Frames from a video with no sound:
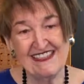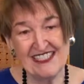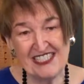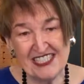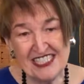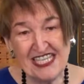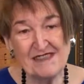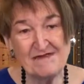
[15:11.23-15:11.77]

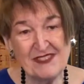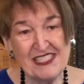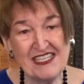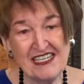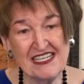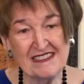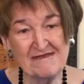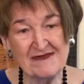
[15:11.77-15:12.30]

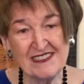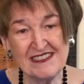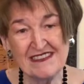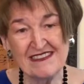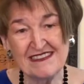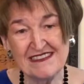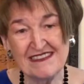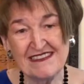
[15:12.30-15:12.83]
sometimes
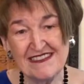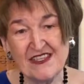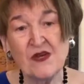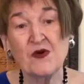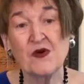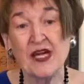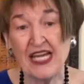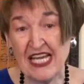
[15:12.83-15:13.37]

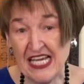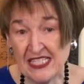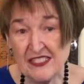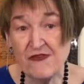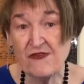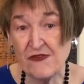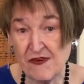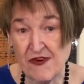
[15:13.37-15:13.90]
it's
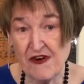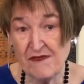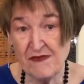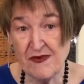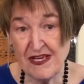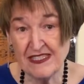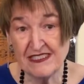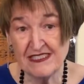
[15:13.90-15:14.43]
for our
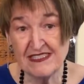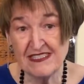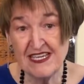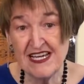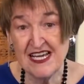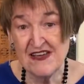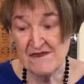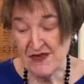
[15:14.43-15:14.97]
best
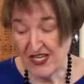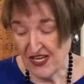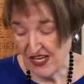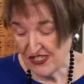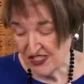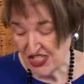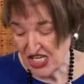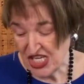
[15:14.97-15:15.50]

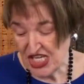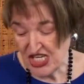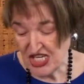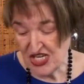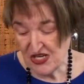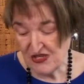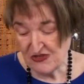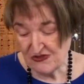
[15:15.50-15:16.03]
because he
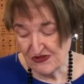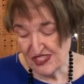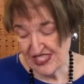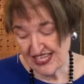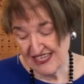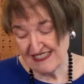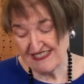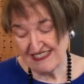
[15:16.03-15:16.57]
knows
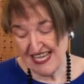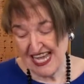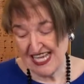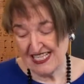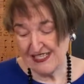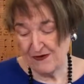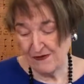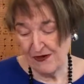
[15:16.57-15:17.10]

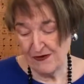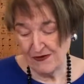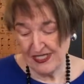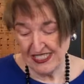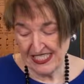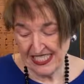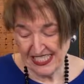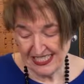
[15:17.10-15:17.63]
exactly what we
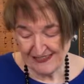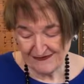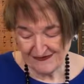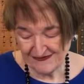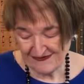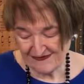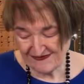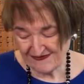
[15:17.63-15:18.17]
need.
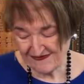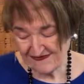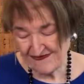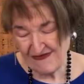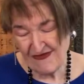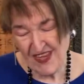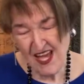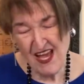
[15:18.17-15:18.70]

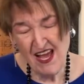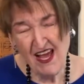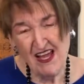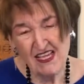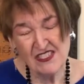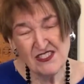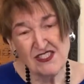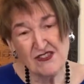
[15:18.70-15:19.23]

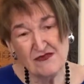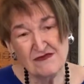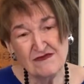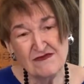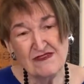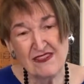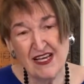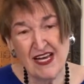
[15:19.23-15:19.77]
So
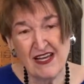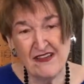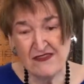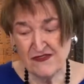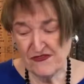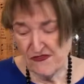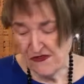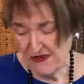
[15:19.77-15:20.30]

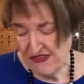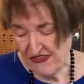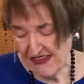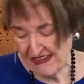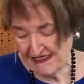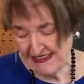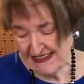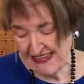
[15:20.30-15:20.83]
there's 4
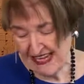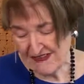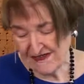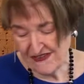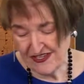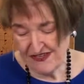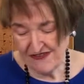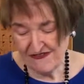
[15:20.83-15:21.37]
things I'd like
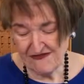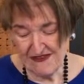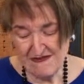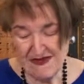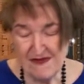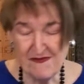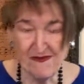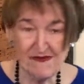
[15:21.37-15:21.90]
for you to
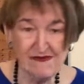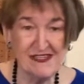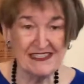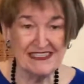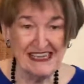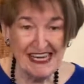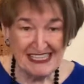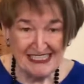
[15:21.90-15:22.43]
remember
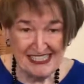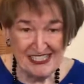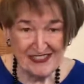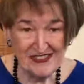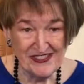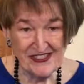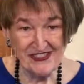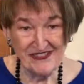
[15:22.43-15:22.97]
when God
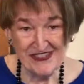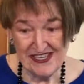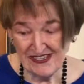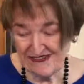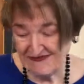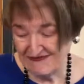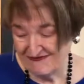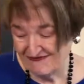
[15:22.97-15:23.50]
tells you
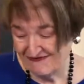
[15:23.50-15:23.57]
no.